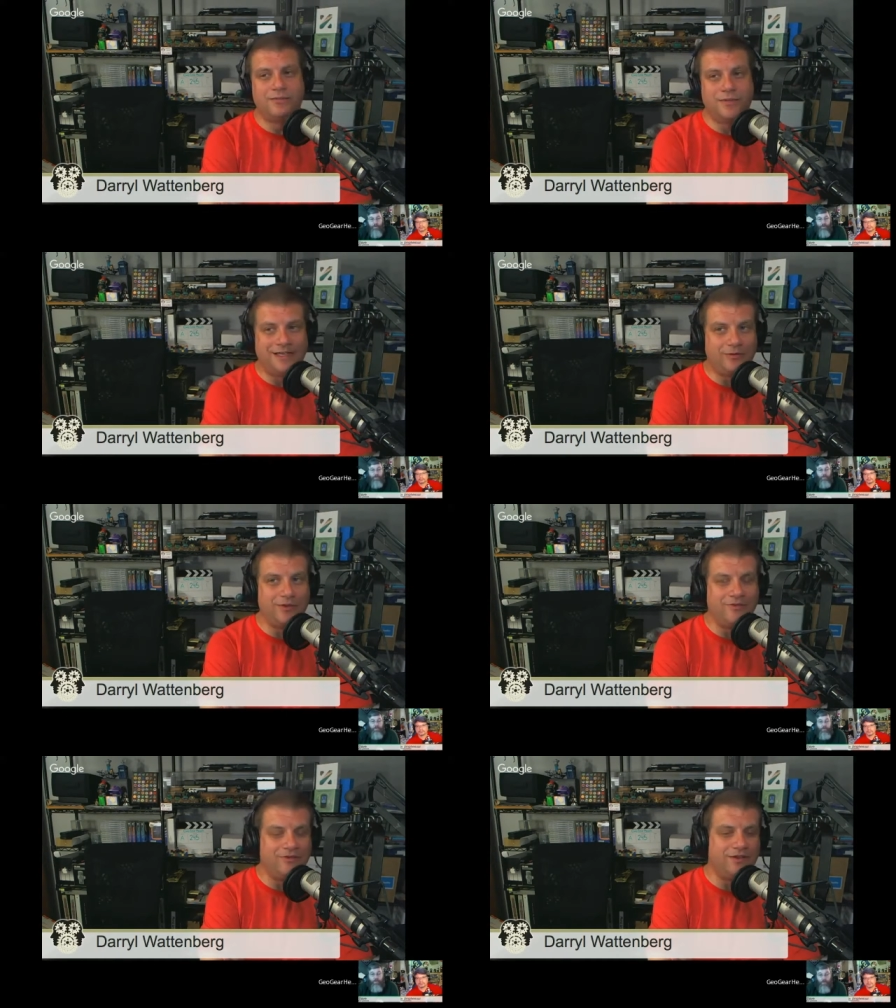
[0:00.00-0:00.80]
played
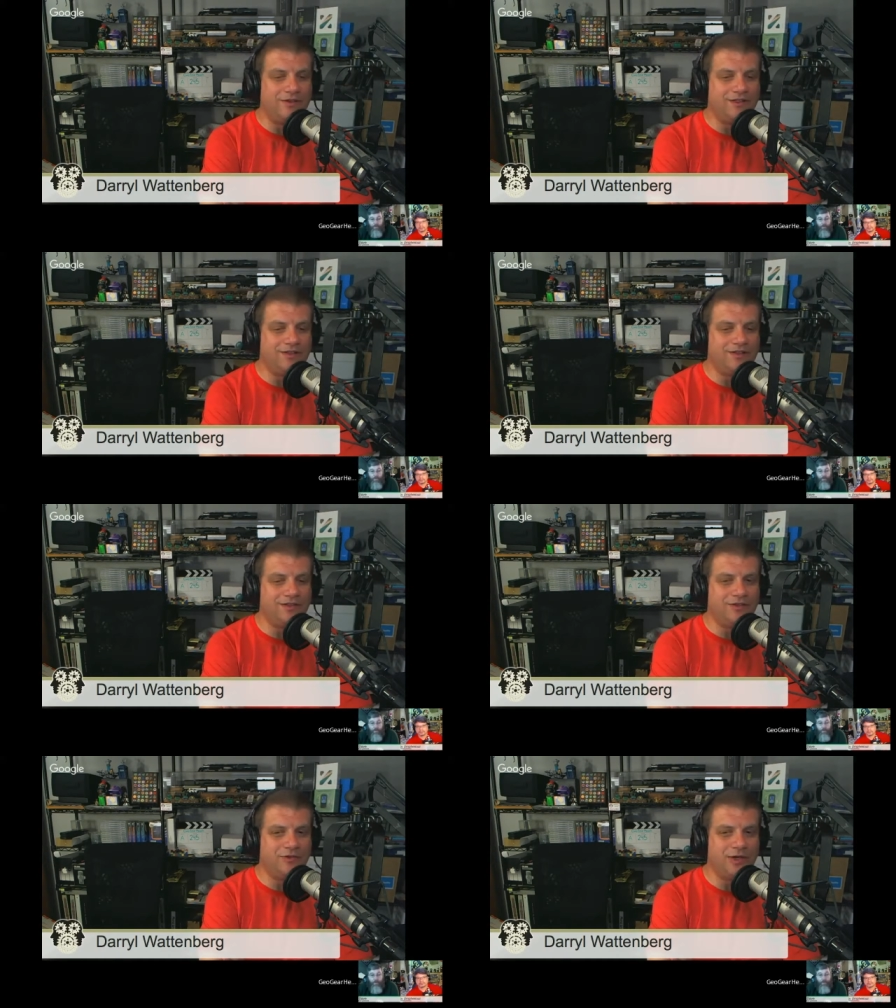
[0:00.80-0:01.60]
with
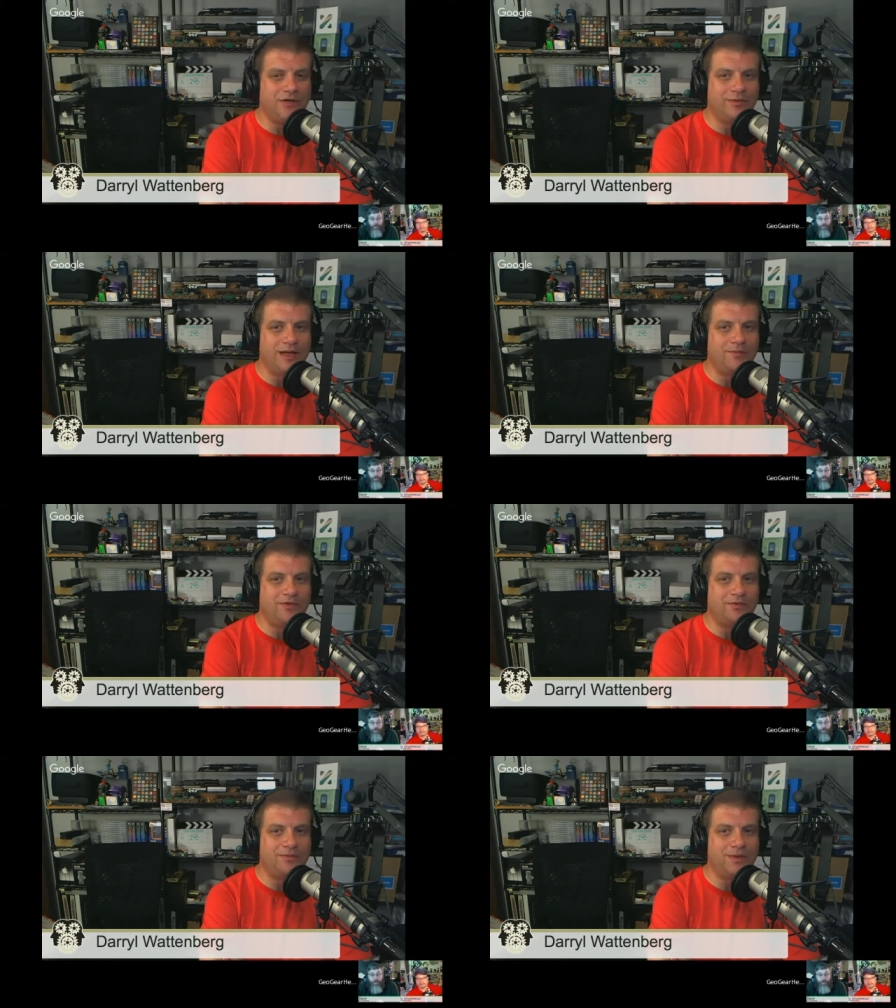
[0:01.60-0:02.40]
various trail
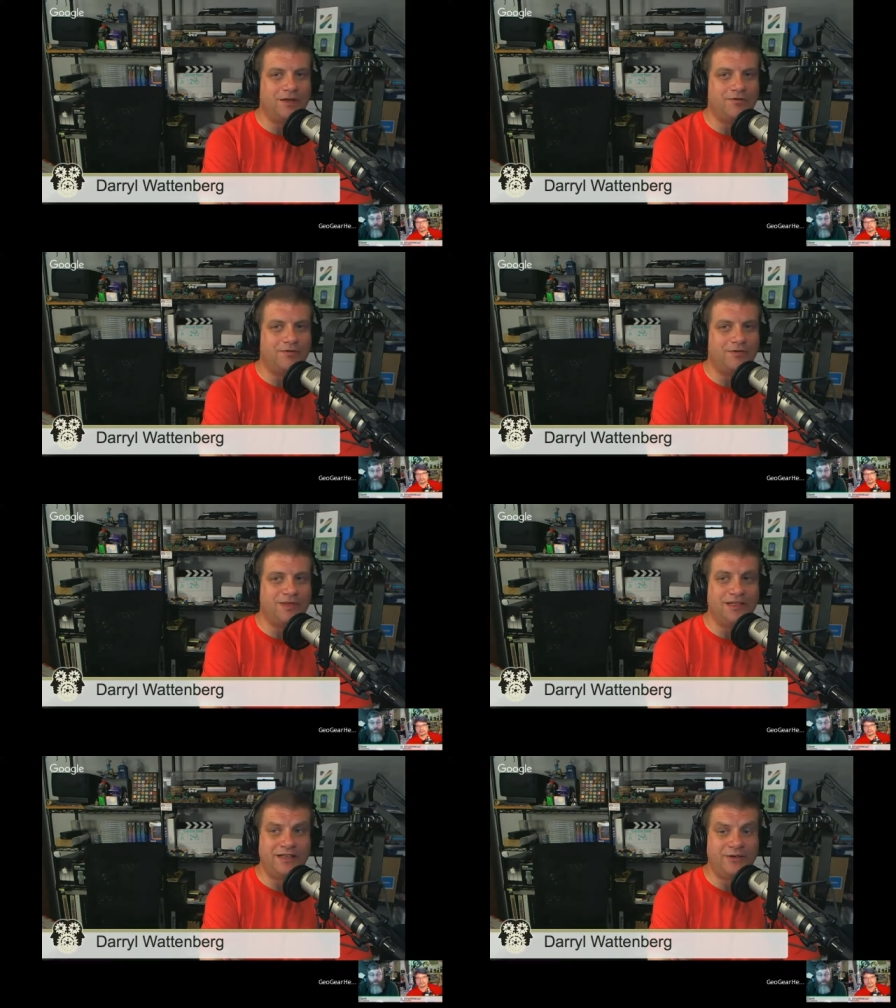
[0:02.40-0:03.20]
maps, but for
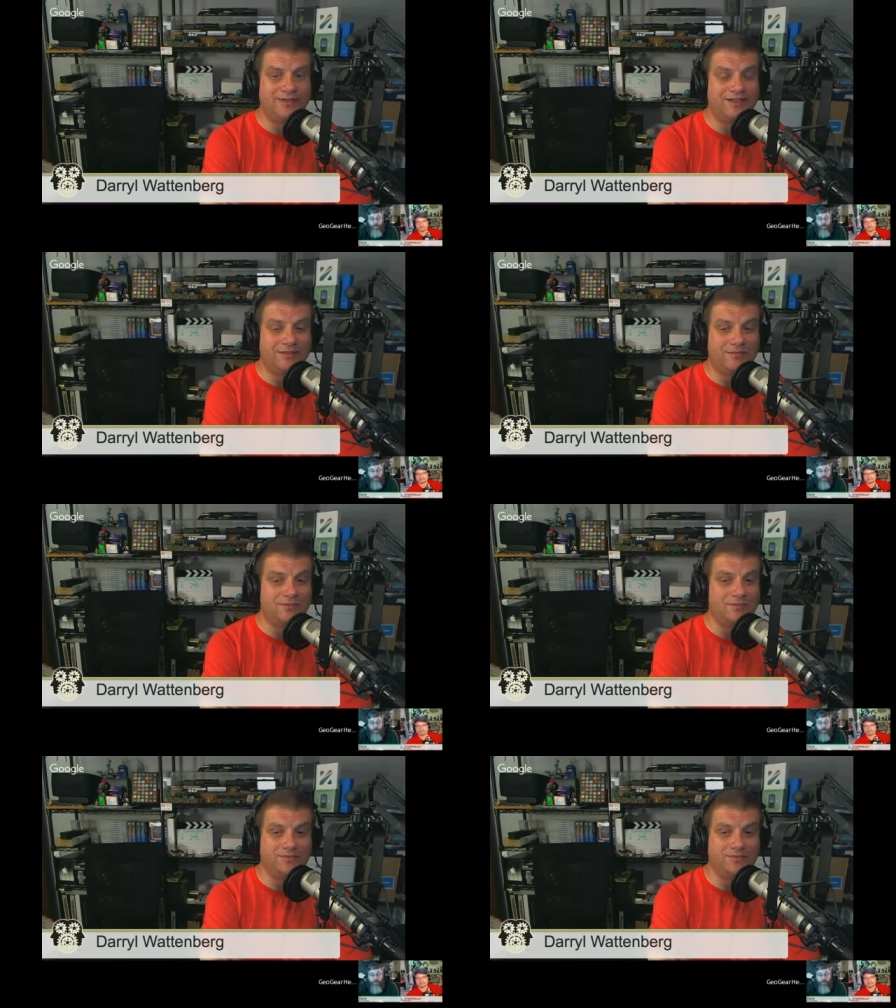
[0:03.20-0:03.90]
me, the OSM